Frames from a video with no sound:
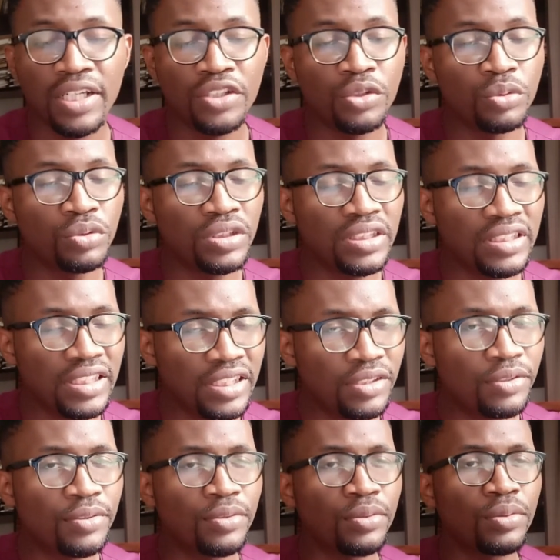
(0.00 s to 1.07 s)
You
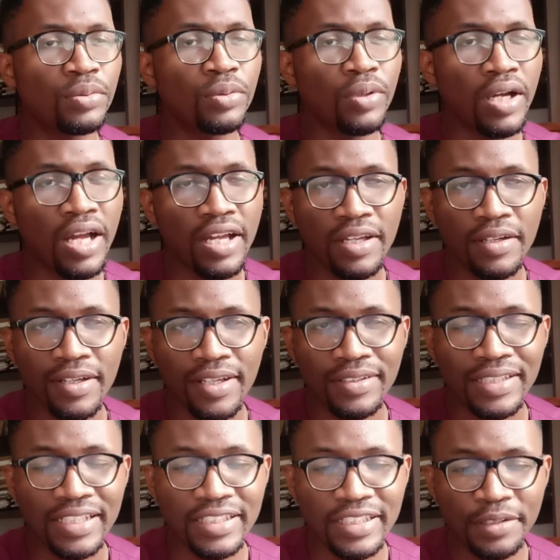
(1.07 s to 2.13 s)
need to
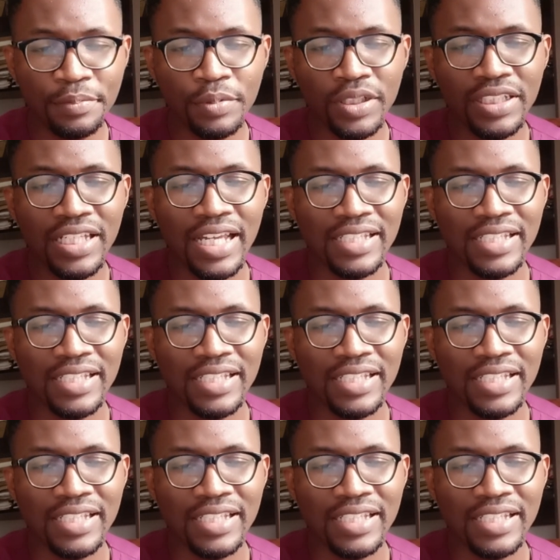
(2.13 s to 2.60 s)
deliberately